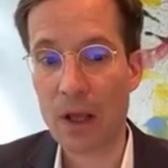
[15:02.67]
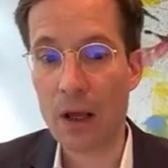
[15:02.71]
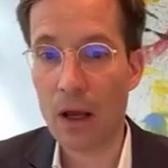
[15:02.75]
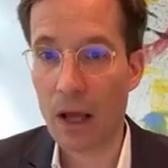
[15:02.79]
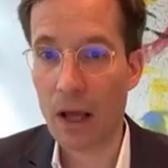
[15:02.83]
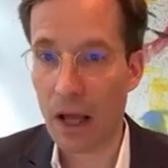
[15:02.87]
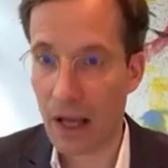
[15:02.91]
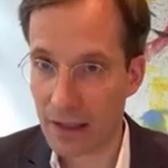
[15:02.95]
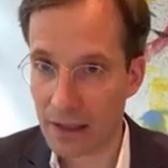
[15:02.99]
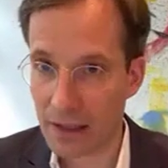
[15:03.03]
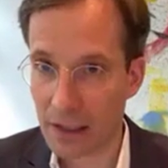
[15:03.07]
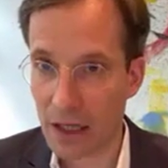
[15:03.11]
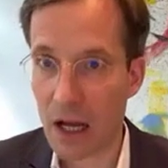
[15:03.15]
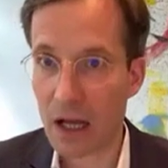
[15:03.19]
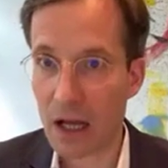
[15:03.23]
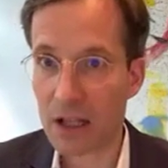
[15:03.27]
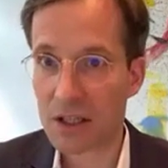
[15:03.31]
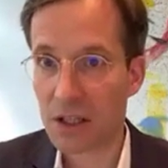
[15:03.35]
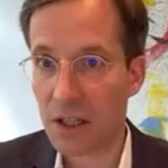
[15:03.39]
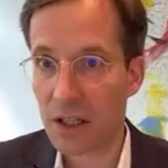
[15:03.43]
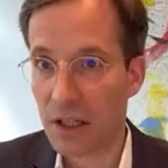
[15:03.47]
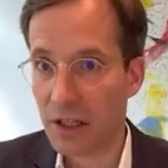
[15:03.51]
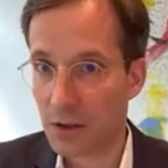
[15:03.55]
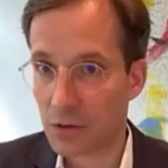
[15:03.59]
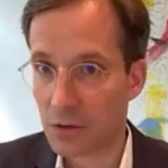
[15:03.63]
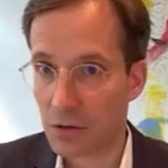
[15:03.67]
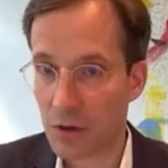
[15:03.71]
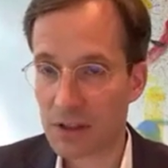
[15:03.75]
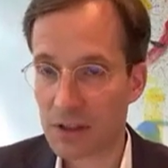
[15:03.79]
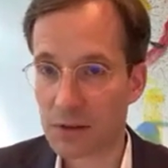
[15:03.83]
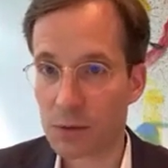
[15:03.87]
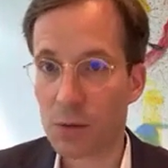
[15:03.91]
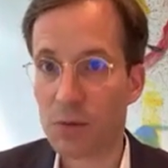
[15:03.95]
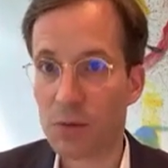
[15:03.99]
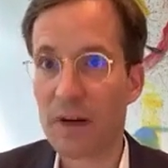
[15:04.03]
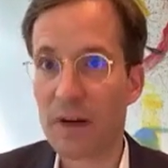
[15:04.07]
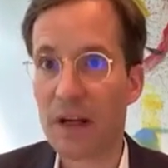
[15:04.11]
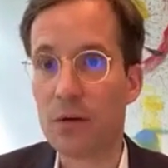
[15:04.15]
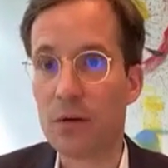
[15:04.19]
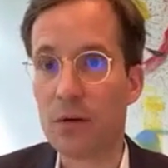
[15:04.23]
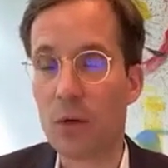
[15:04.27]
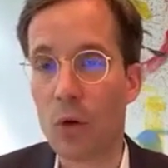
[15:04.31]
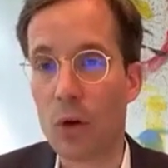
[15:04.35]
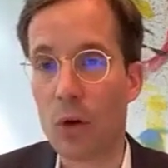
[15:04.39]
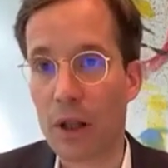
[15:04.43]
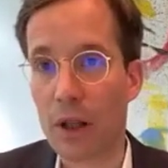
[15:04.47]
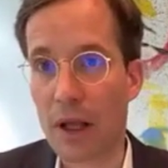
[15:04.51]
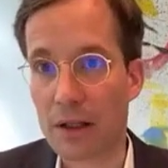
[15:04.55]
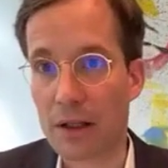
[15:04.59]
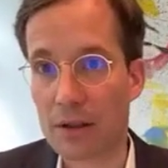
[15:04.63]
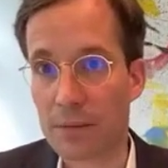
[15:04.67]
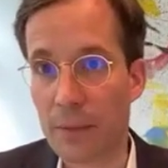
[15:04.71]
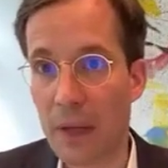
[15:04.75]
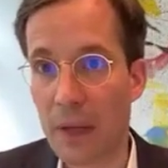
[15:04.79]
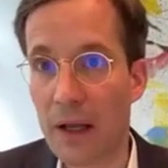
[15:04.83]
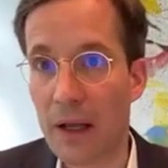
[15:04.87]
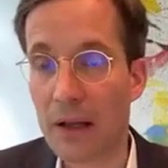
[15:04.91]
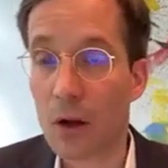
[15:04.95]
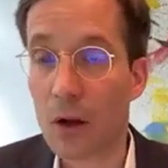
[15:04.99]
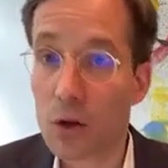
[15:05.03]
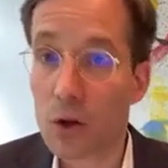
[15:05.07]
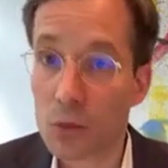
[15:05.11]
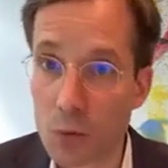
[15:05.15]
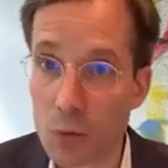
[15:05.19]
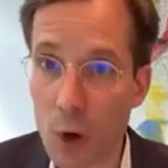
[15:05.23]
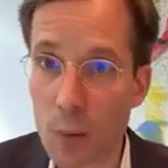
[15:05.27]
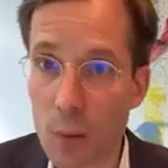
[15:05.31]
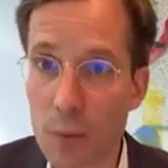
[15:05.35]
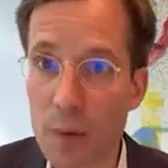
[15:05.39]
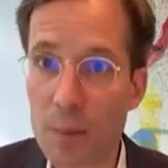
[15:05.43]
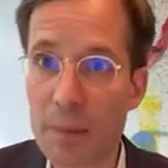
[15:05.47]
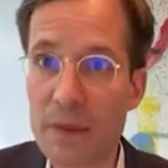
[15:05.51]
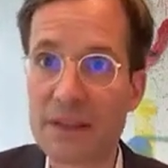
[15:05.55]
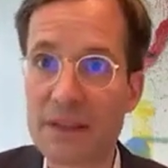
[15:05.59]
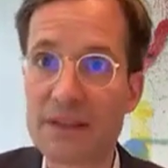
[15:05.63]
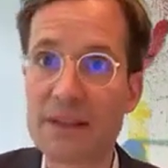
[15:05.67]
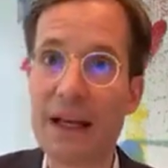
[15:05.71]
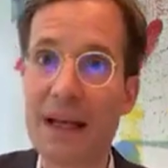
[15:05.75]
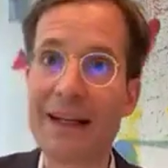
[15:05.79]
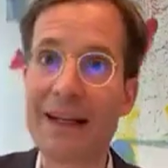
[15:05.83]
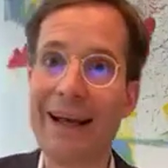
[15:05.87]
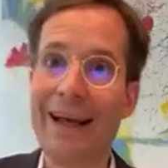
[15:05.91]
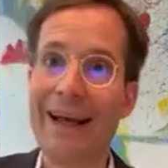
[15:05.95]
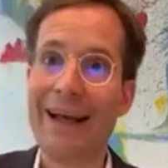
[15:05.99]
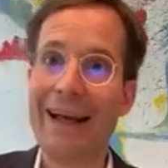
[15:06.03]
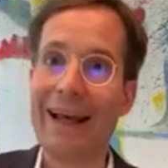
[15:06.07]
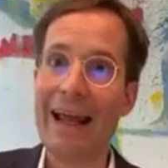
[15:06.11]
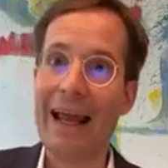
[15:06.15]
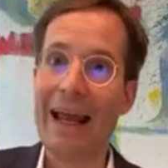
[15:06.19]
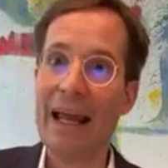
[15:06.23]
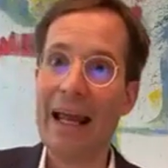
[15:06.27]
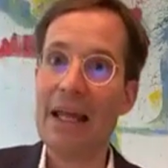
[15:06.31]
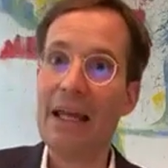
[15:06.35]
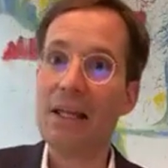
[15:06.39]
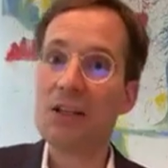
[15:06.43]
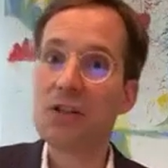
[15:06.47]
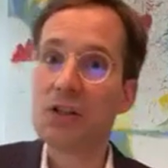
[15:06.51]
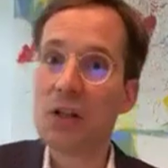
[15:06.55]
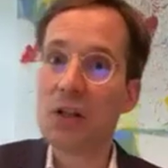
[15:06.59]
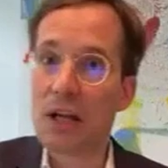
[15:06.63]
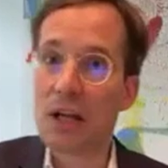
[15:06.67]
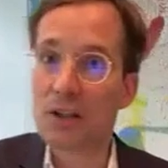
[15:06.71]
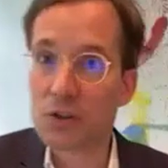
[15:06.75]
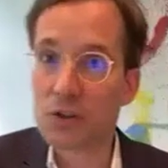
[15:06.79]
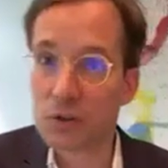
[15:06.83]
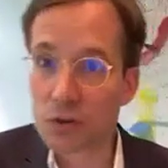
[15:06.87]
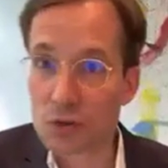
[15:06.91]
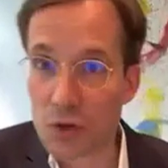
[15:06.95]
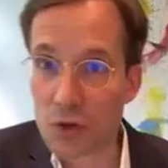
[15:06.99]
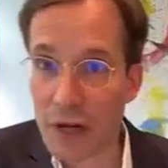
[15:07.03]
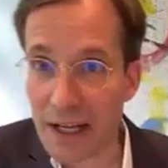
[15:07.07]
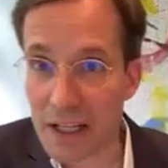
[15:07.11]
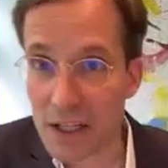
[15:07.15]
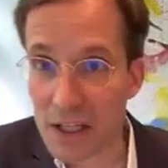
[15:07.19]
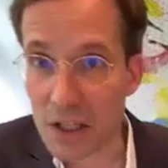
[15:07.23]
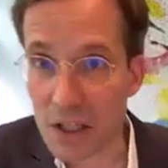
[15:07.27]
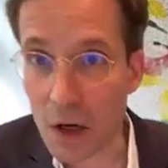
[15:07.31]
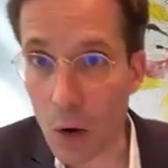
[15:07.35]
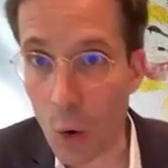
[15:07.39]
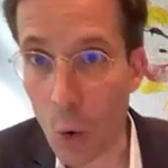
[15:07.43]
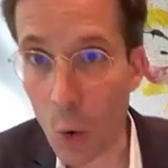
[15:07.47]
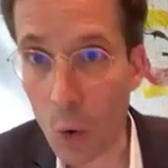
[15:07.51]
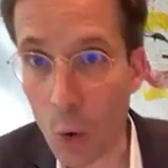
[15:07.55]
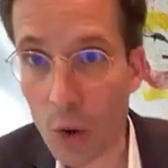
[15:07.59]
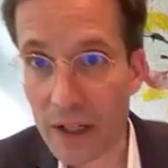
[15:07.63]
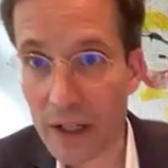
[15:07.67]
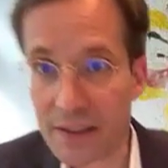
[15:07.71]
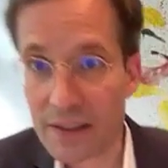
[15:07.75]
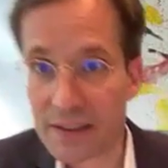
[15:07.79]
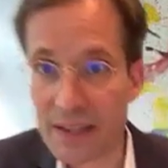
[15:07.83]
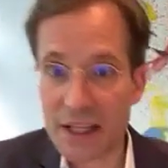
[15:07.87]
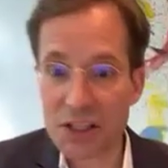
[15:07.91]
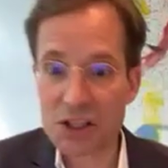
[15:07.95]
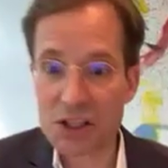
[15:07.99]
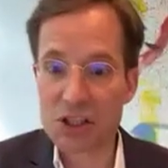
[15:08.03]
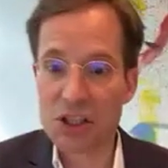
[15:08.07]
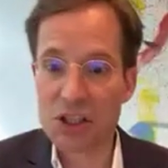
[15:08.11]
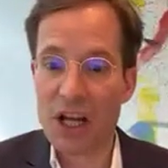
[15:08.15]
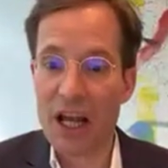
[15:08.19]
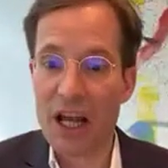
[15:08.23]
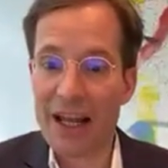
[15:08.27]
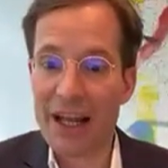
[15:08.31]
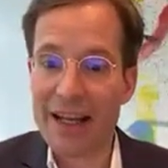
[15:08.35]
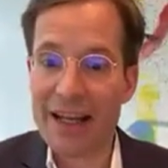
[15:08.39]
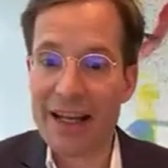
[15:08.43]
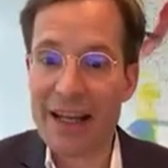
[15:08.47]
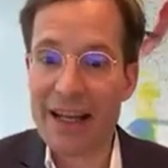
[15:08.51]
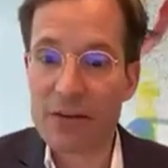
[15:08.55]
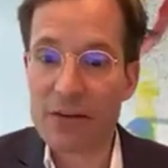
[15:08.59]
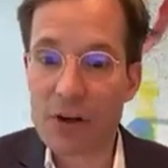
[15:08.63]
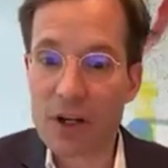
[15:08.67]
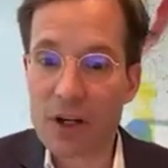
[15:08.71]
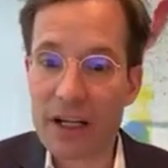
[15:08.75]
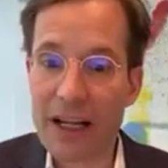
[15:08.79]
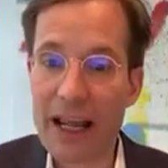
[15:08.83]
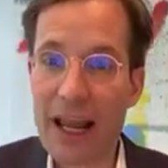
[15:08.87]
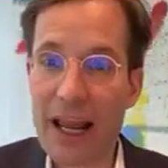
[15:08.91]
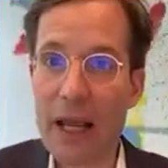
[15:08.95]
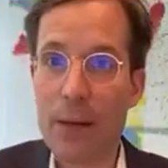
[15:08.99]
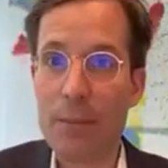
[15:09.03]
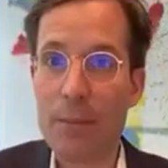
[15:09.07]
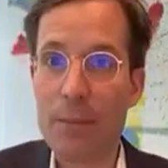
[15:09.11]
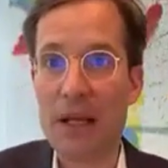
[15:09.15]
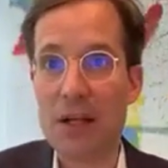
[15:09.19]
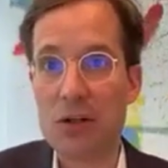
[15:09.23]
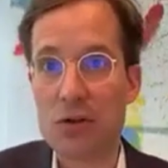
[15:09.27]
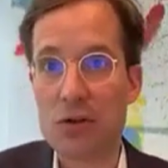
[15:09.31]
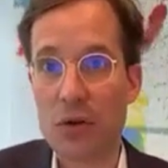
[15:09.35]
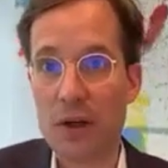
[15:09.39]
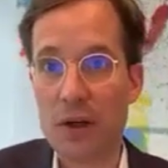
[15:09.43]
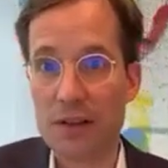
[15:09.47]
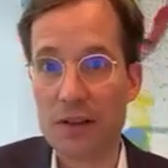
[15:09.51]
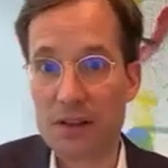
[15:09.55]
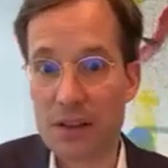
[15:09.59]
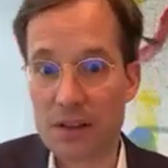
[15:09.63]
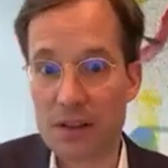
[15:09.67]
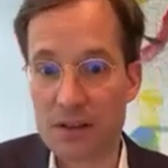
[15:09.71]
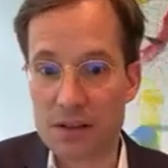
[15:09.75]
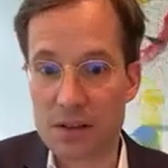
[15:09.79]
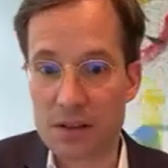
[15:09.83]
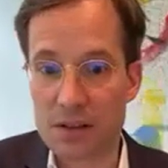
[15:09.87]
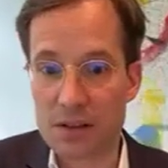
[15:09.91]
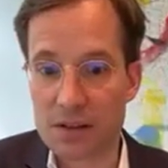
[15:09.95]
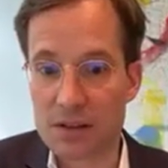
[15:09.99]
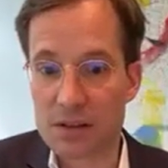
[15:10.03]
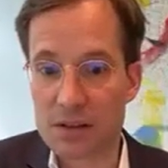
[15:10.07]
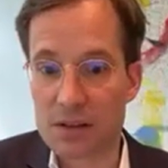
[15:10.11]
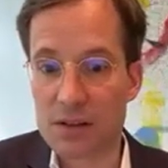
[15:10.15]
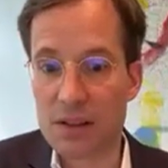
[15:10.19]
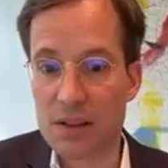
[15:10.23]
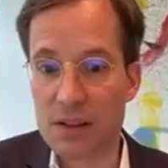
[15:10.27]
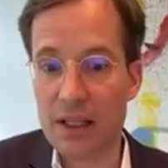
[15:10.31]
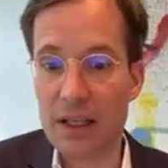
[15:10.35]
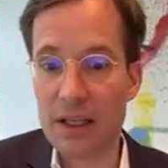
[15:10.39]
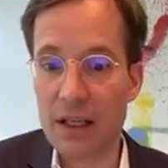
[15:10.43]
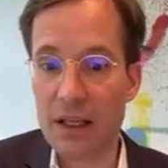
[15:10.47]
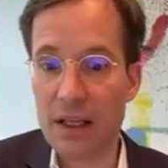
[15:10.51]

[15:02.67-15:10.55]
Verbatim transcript: And the GATT tries to prevent all that. Now, the problem is that a international trade organization never came into existence. The